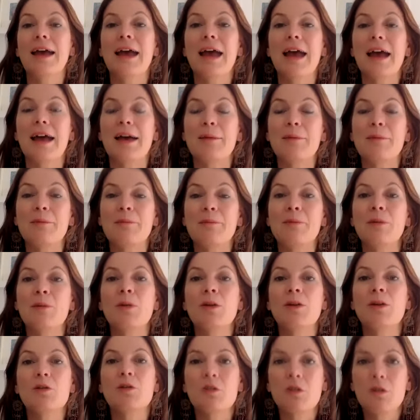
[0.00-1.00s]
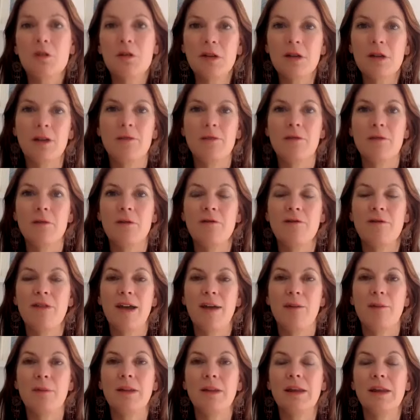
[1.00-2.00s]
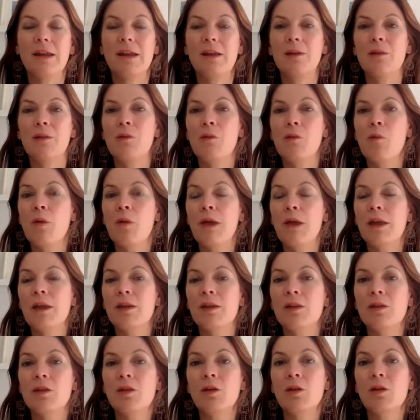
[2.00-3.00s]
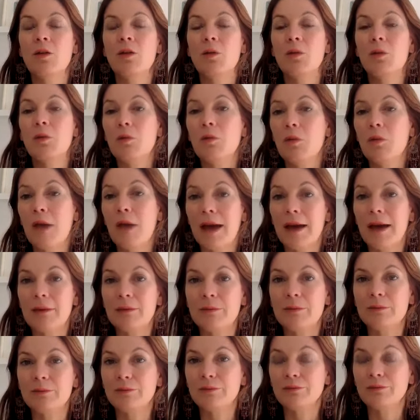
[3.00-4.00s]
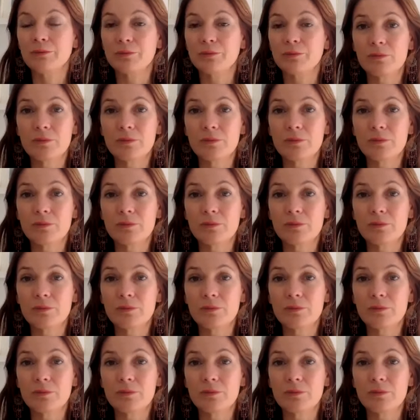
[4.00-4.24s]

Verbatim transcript: Um, but when you're cooking for a family, when you um,